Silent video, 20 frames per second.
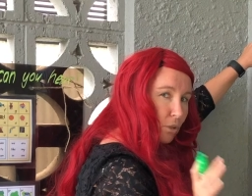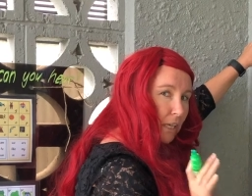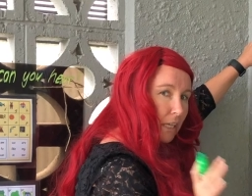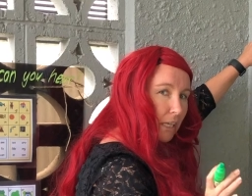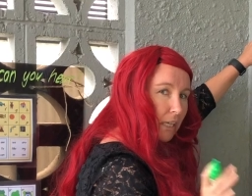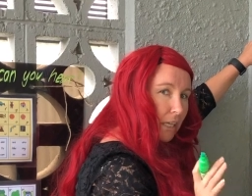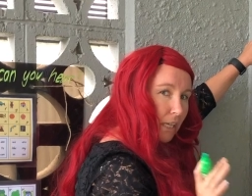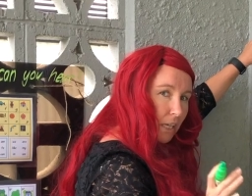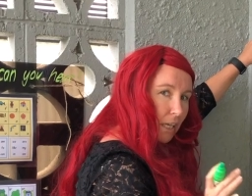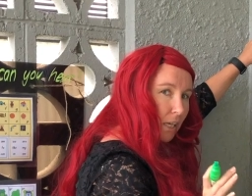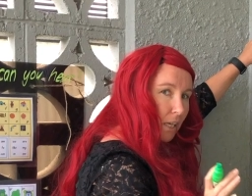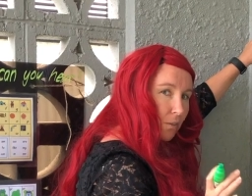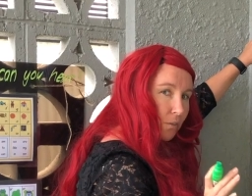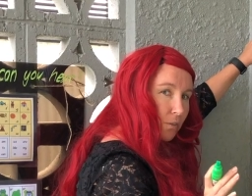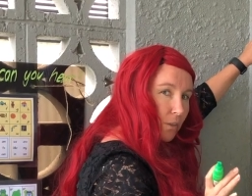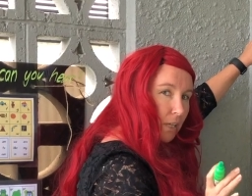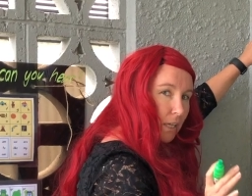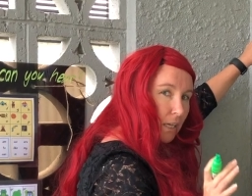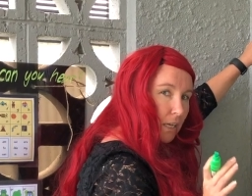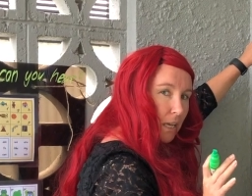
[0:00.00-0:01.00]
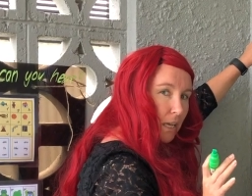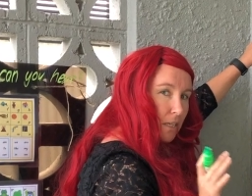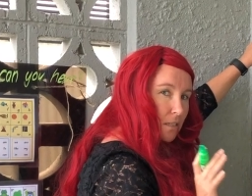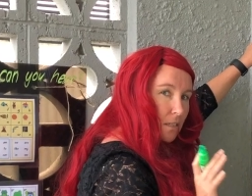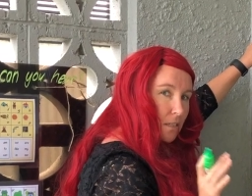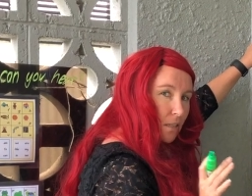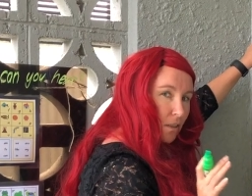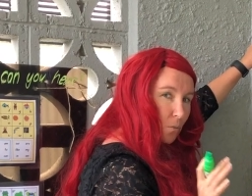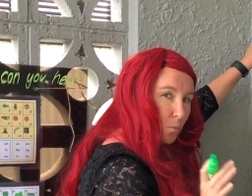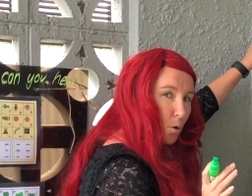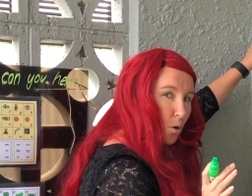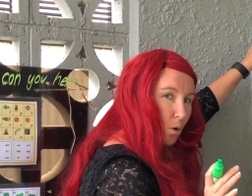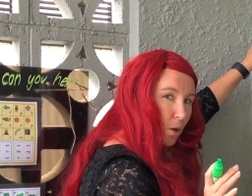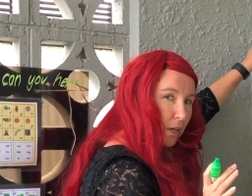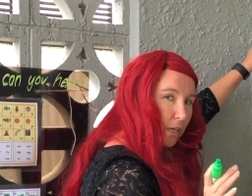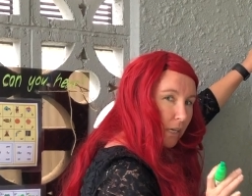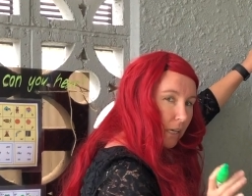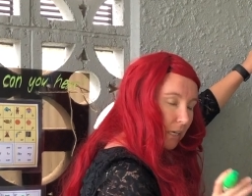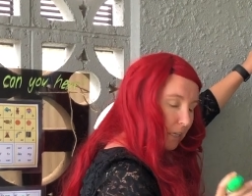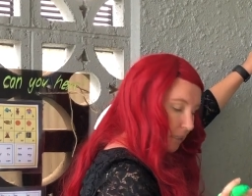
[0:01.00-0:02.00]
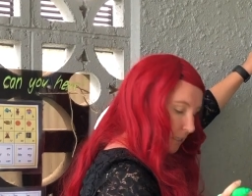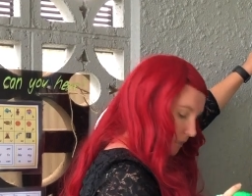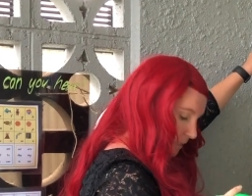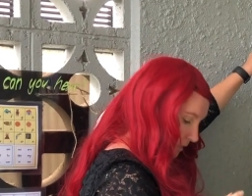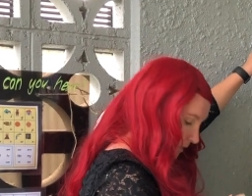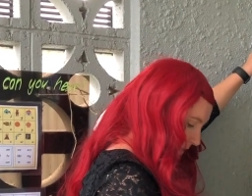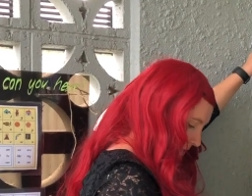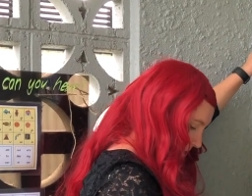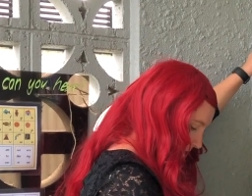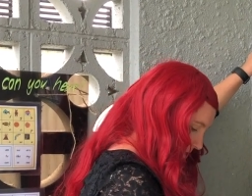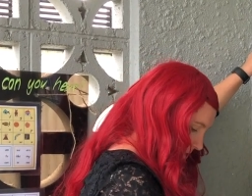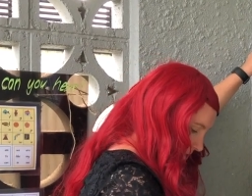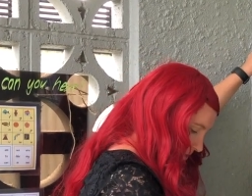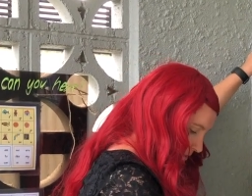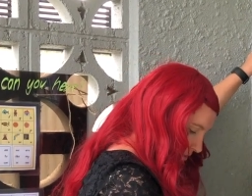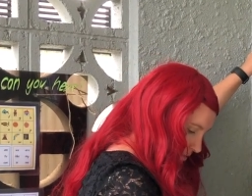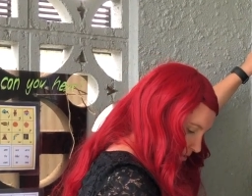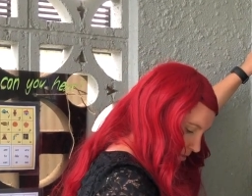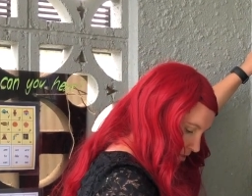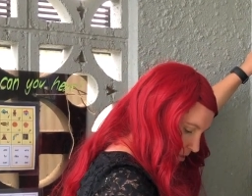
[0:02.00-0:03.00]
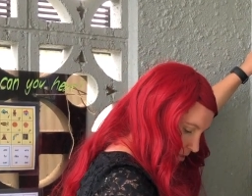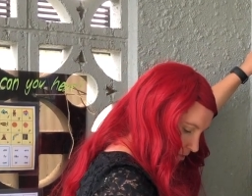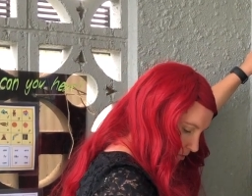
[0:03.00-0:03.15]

really carefully as to what I needed. So